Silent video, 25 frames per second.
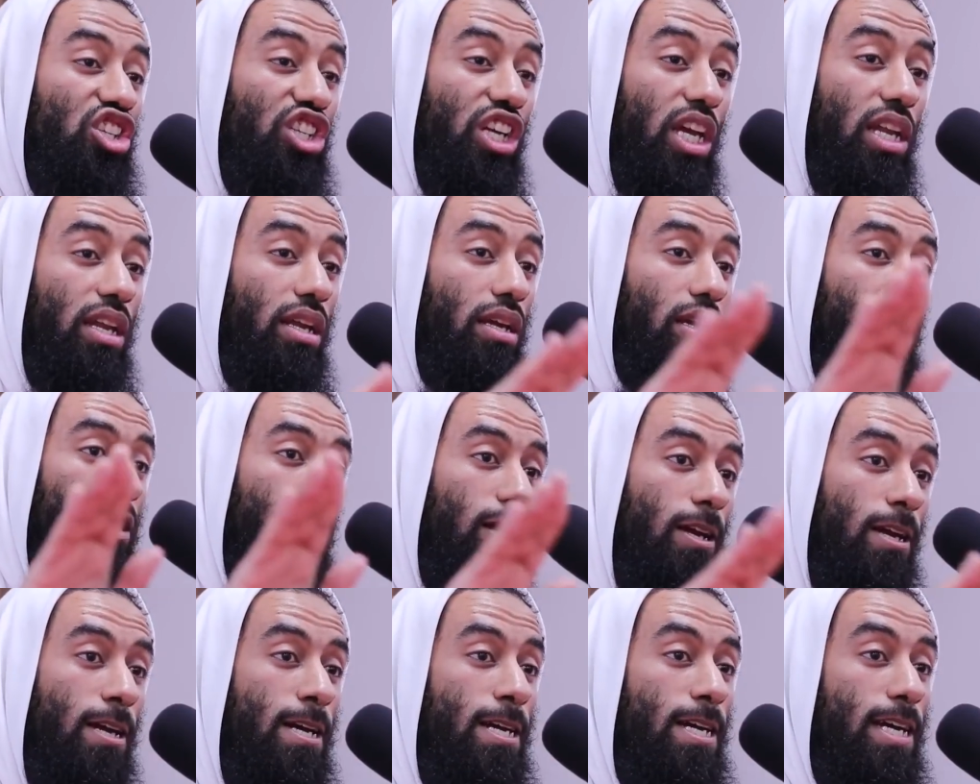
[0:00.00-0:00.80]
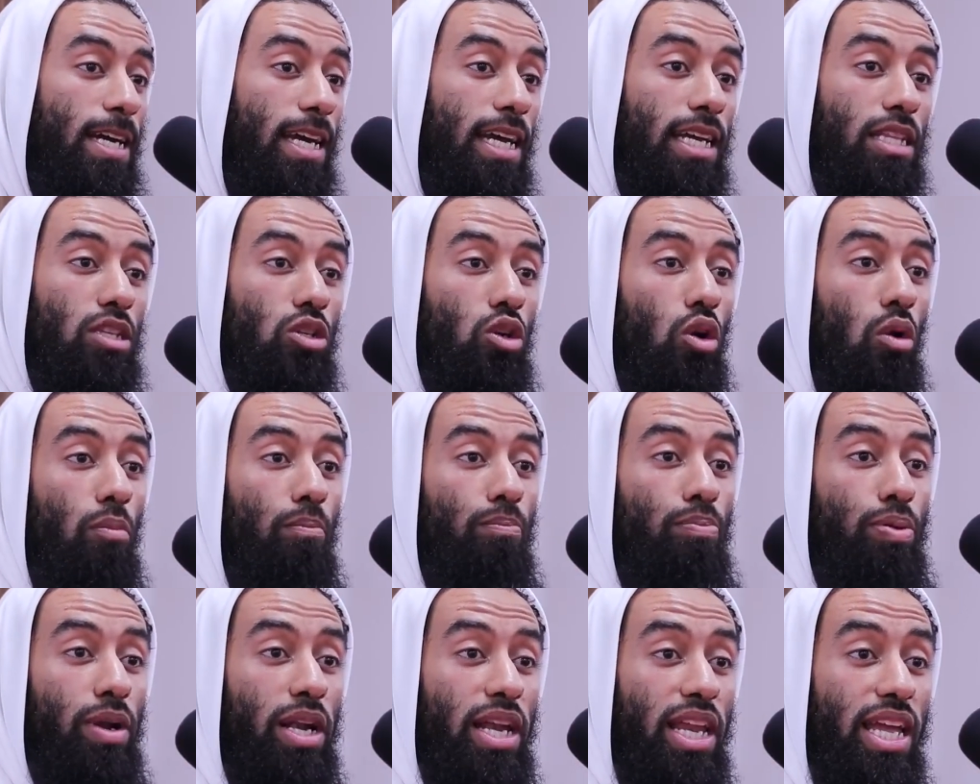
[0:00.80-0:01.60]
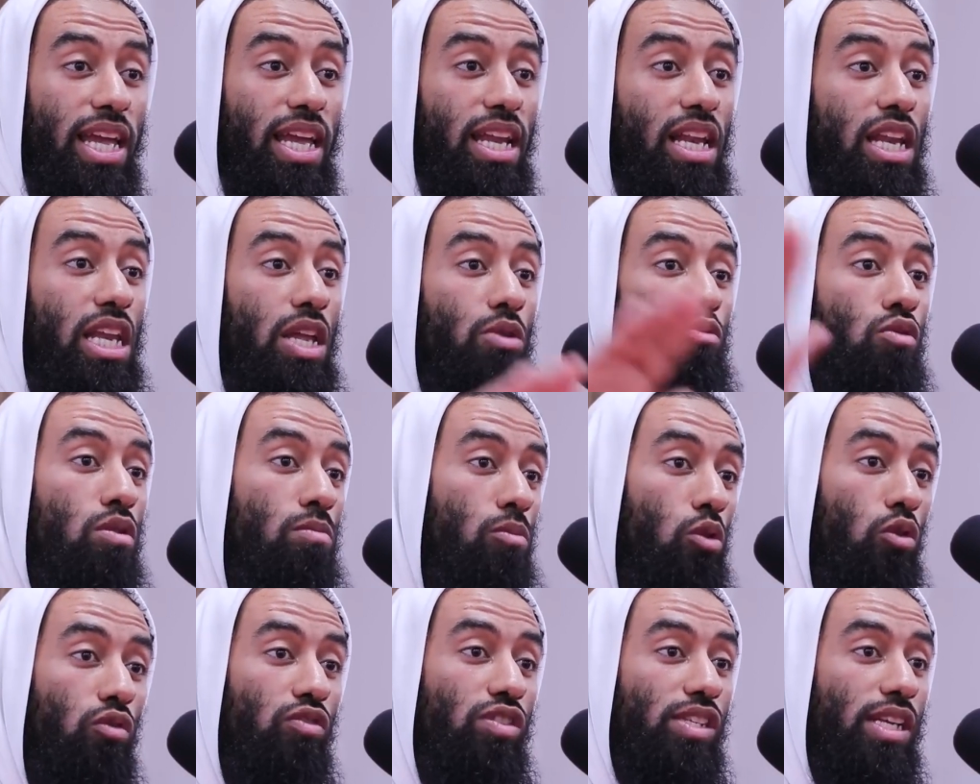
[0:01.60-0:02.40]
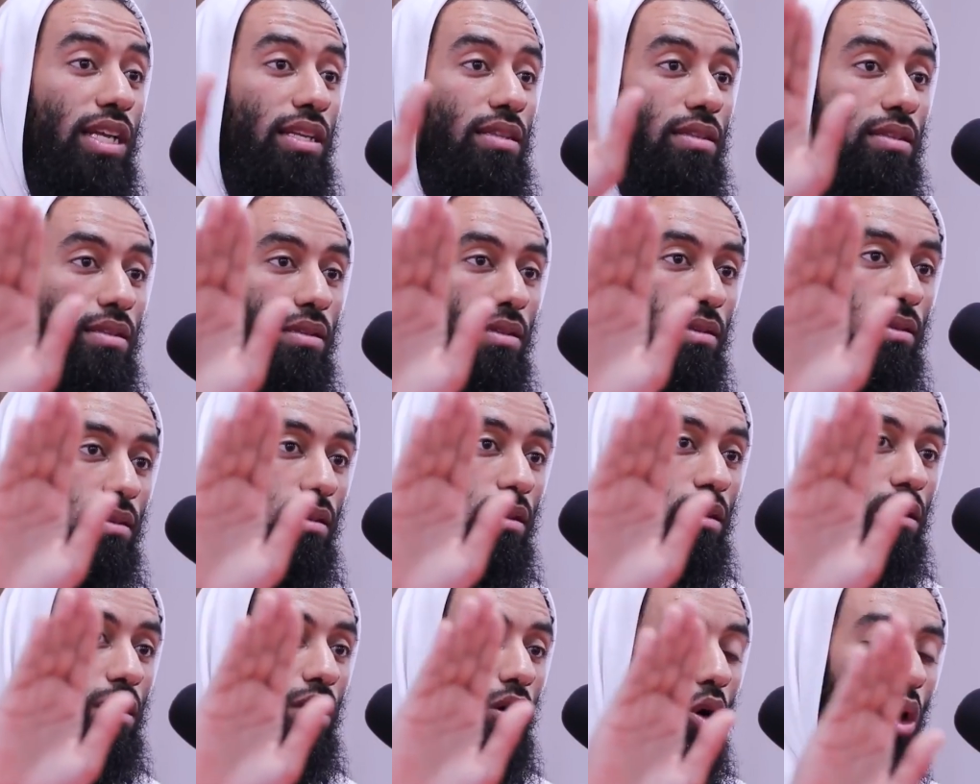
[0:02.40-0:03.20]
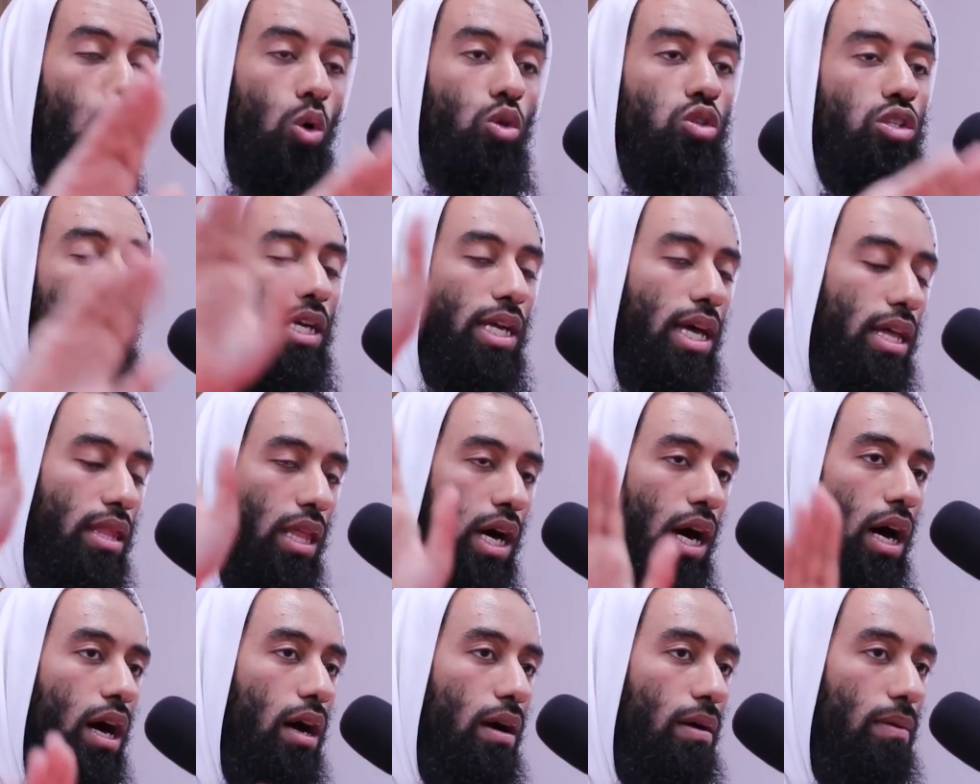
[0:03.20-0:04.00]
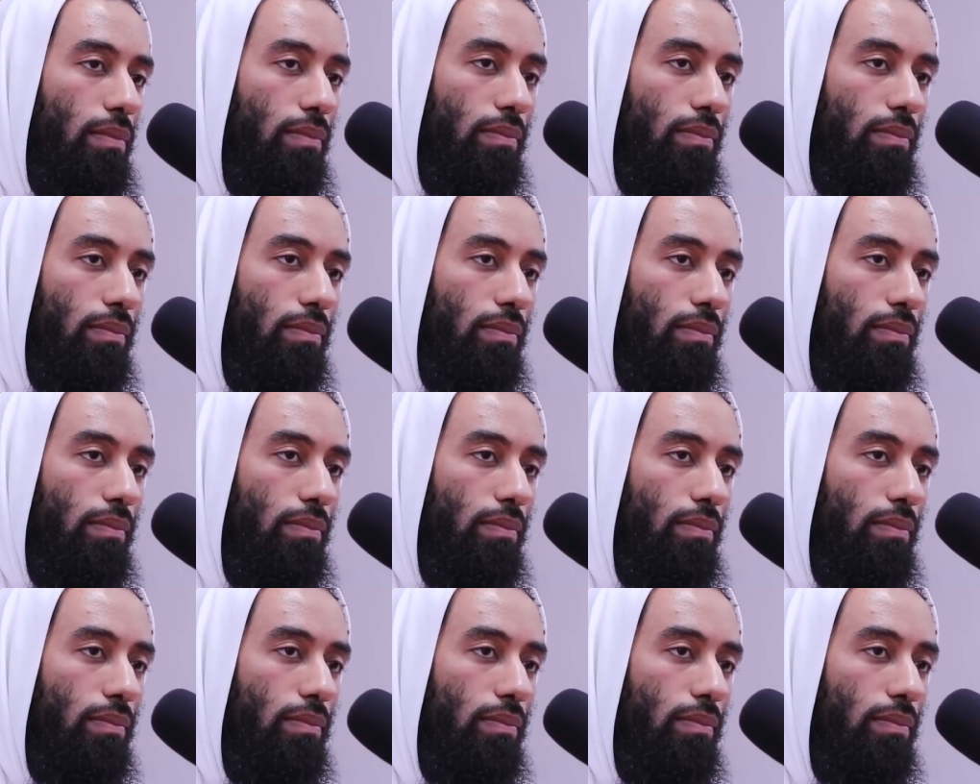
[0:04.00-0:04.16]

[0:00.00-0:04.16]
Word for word: Shirk, it completely removes it altogether.